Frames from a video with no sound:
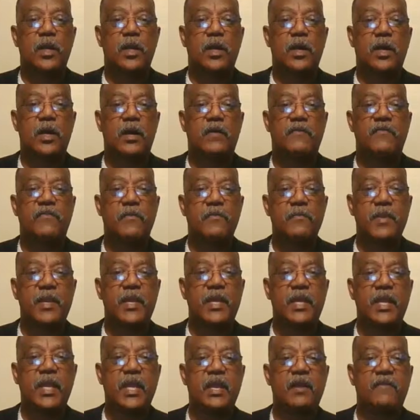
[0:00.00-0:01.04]
of the
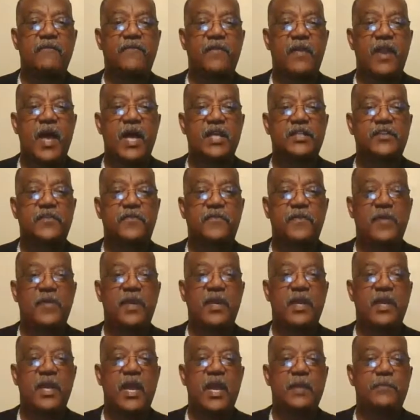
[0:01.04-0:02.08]
meaning of
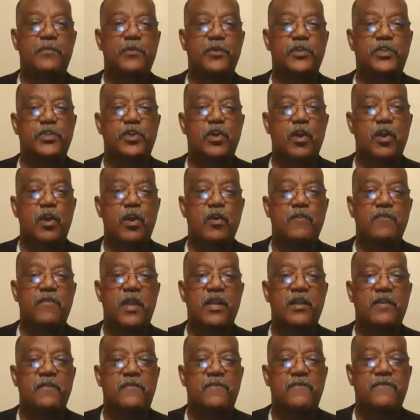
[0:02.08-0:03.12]
philosophy and
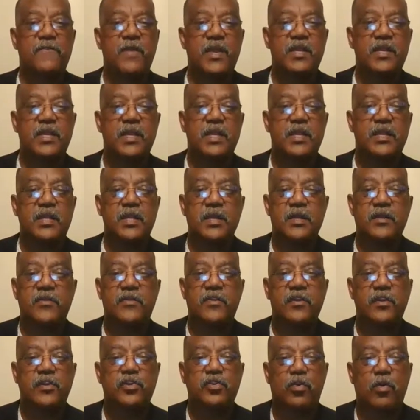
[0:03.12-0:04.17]
preserved and defended
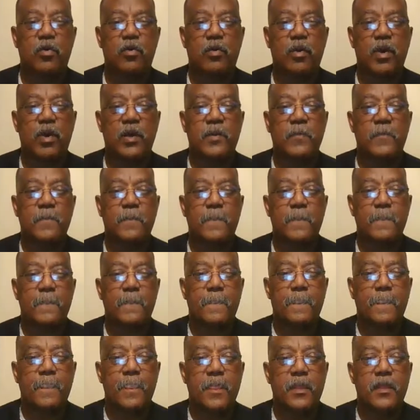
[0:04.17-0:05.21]
the Torah.
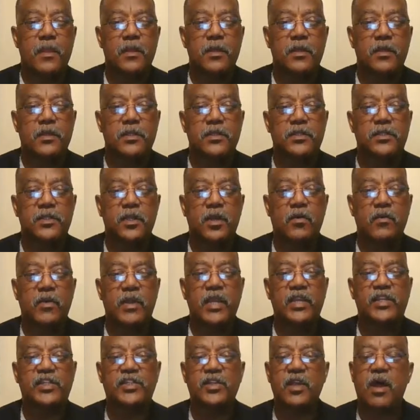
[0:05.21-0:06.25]
So
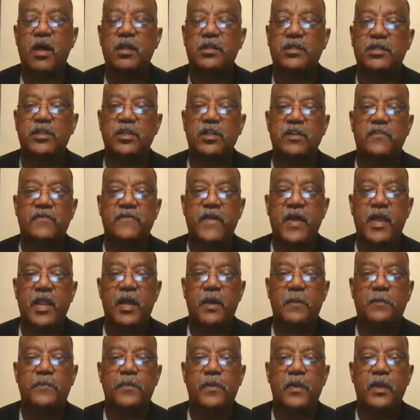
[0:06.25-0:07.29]
he sought to
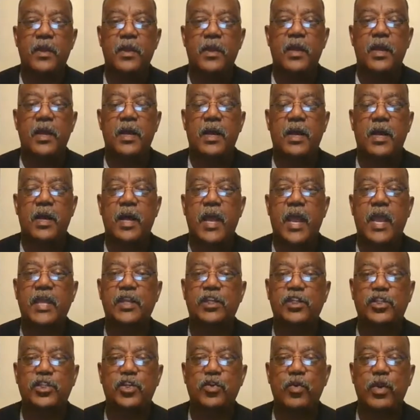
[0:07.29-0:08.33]
develop
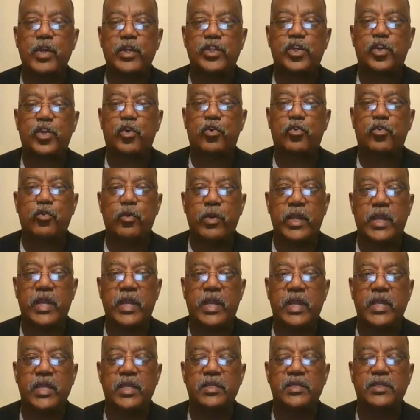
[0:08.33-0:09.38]
a Jewish
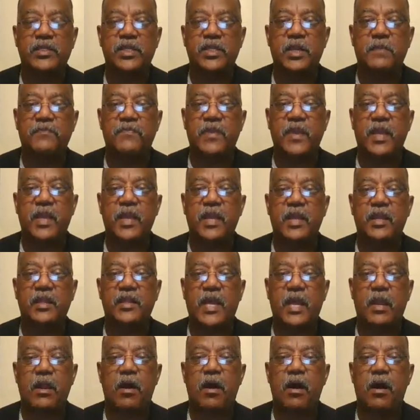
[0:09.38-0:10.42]
creed, something
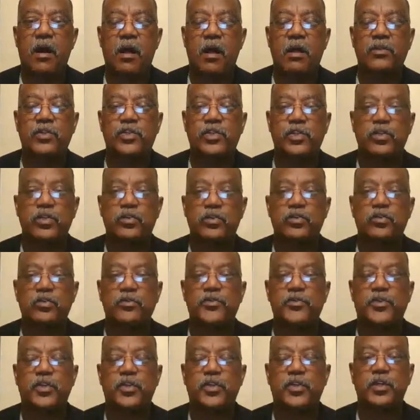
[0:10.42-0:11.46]
that all
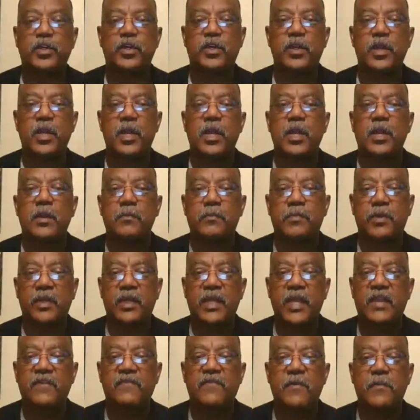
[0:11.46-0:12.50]
Jews could
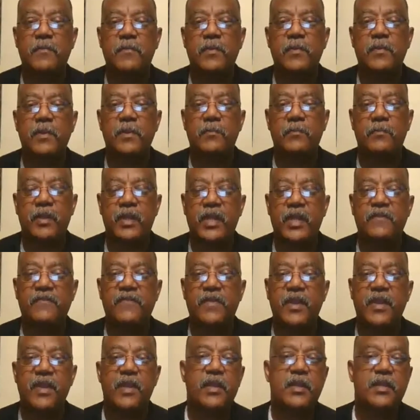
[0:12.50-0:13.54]
believe it,
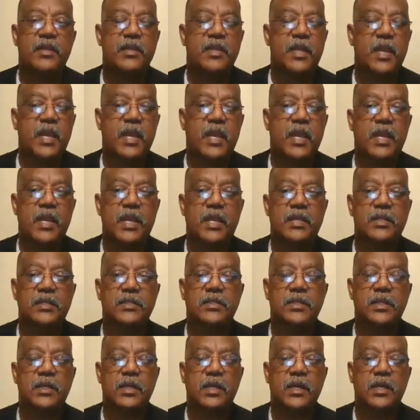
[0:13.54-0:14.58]
believe in,
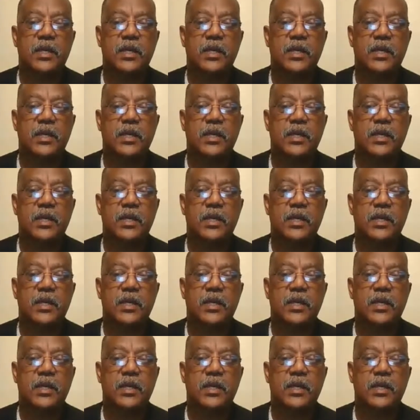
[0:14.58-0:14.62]
and